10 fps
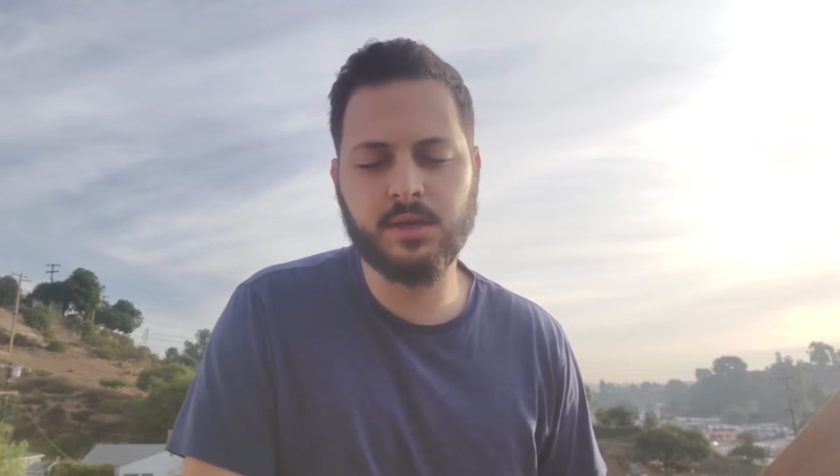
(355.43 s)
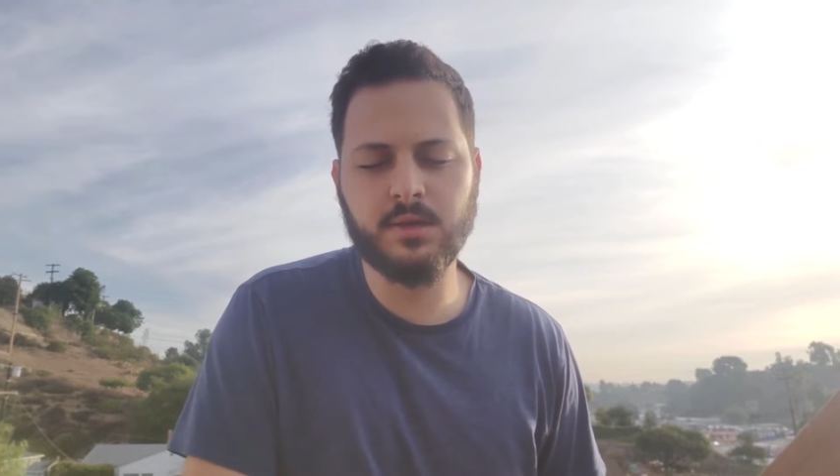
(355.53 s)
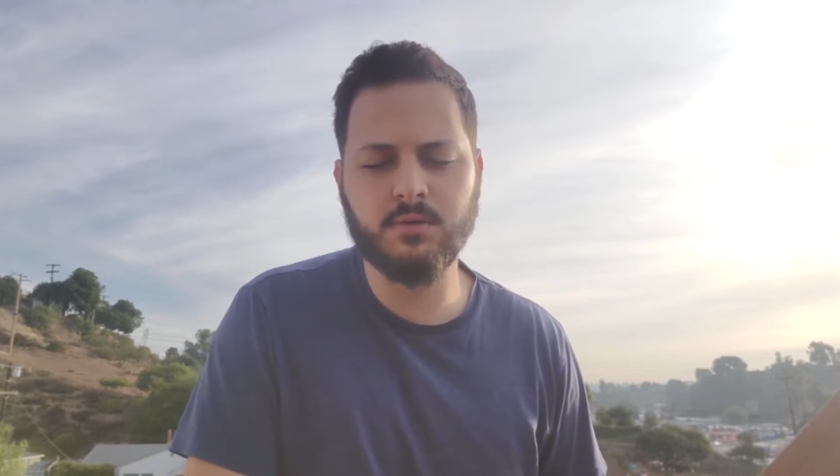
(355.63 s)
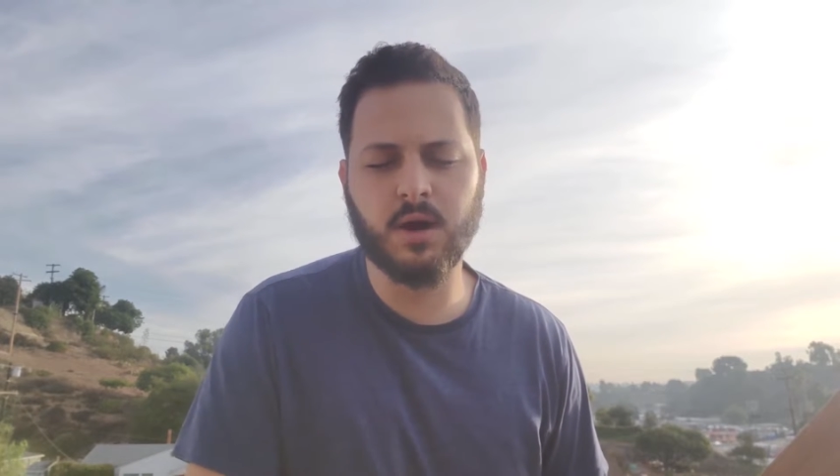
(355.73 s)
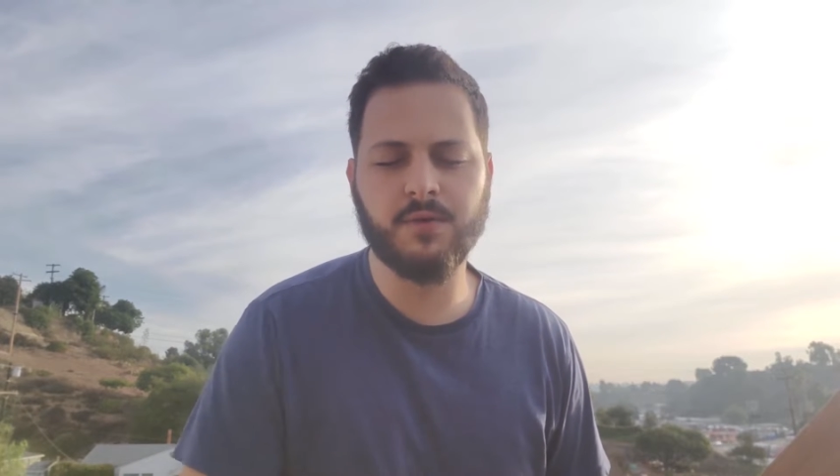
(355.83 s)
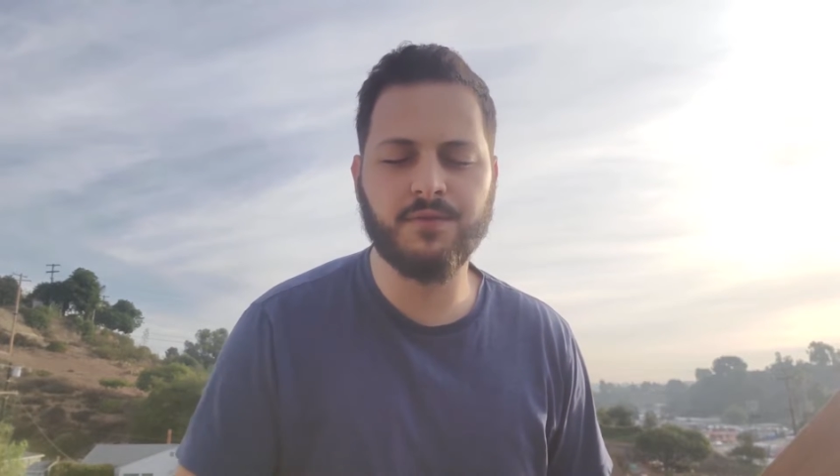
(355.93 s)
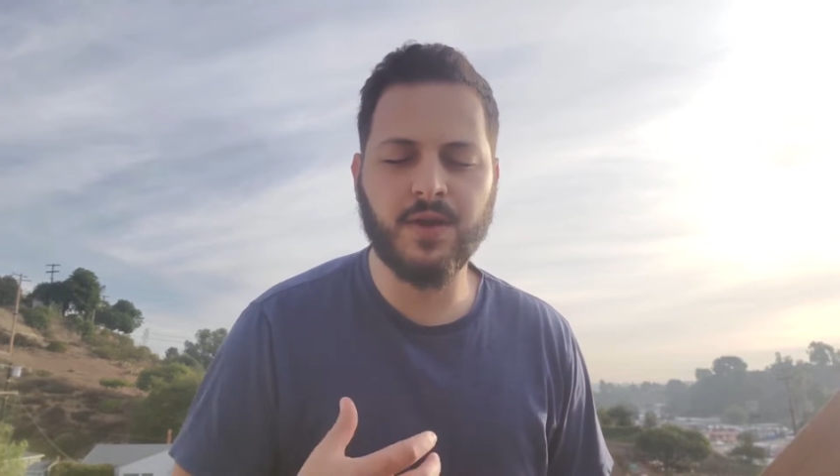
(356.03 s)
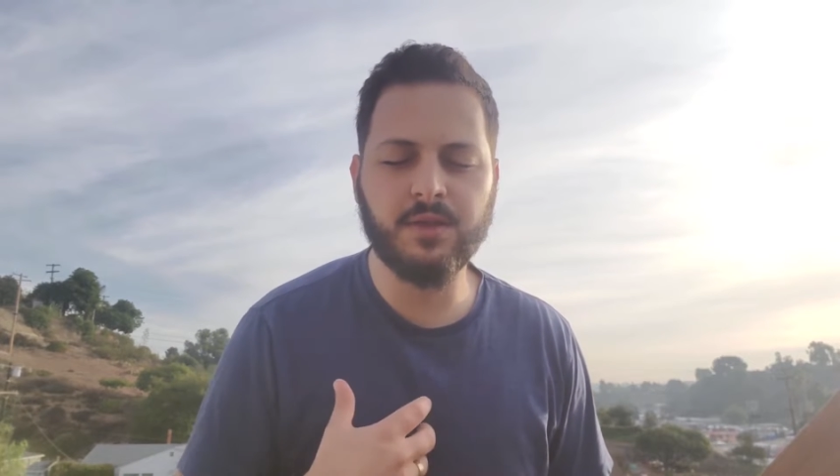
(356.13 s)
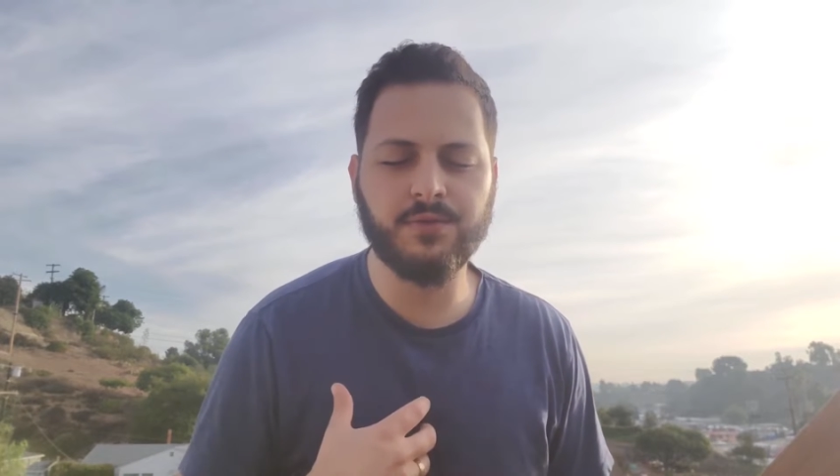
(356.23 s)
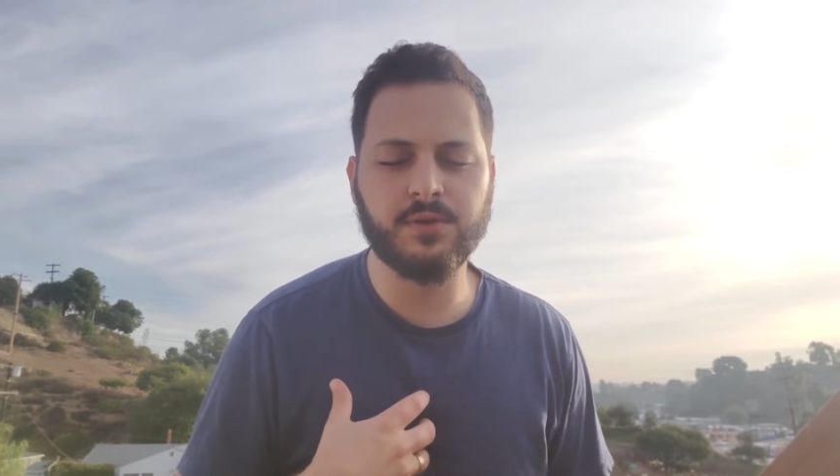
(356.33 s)
you, our
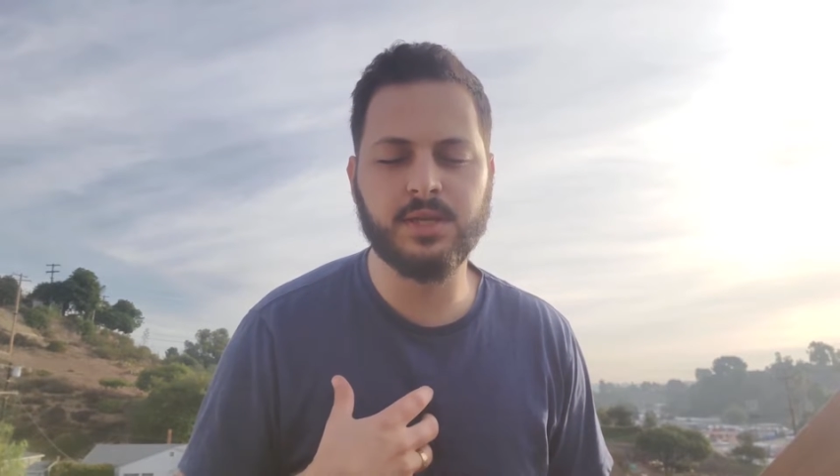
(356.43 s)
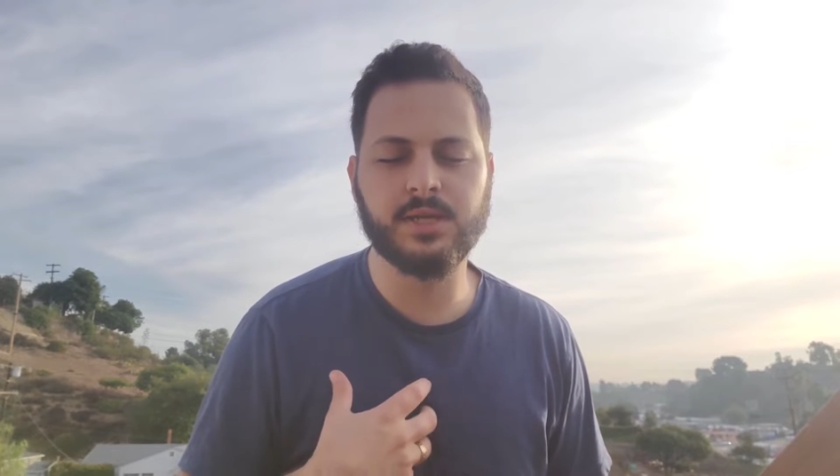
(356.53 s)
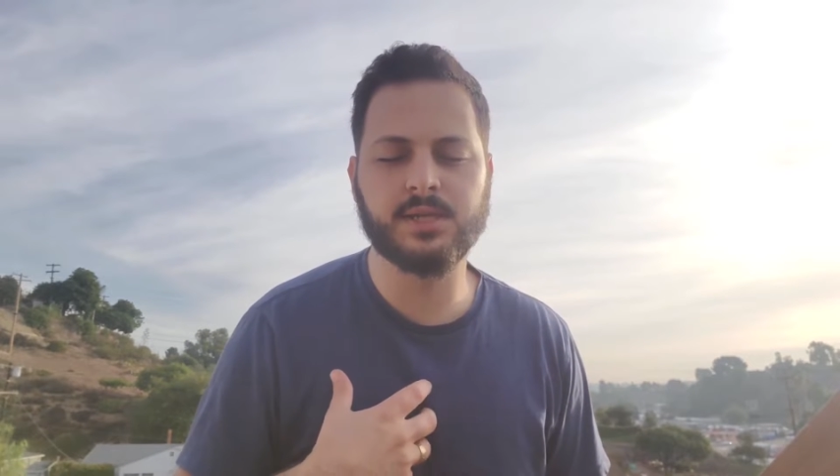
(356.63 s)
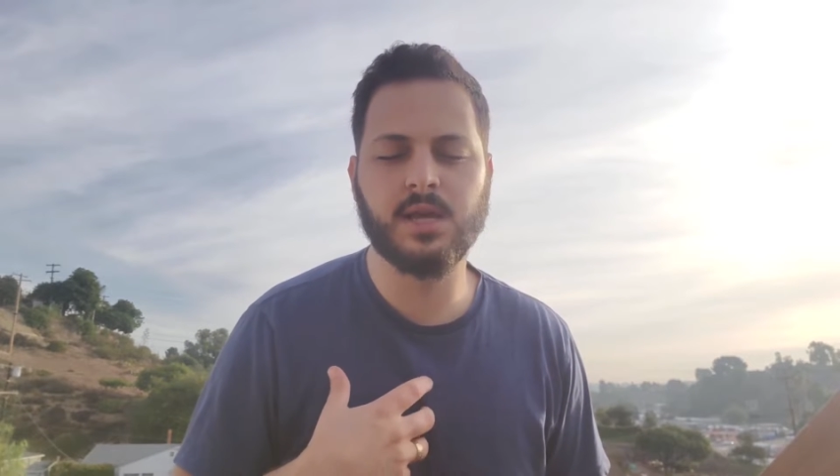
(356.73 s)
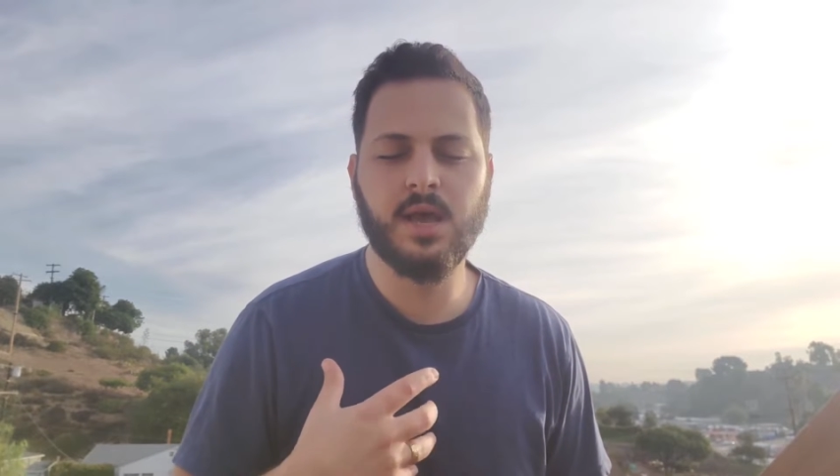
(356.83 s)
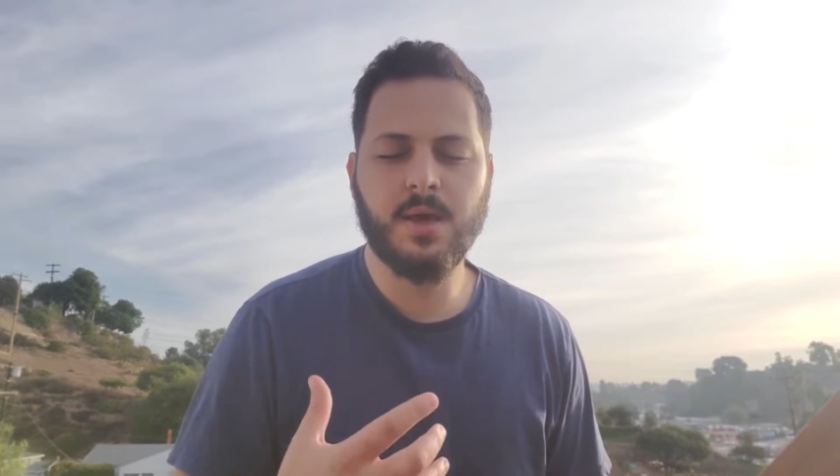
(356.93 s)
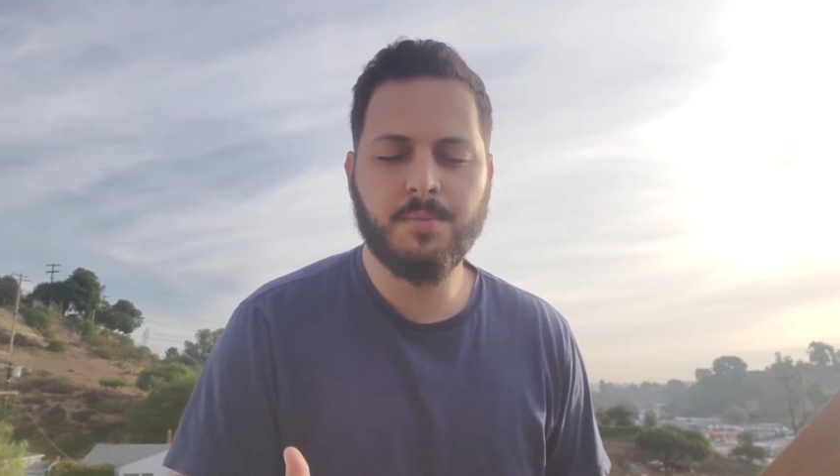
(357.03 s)
faithfulness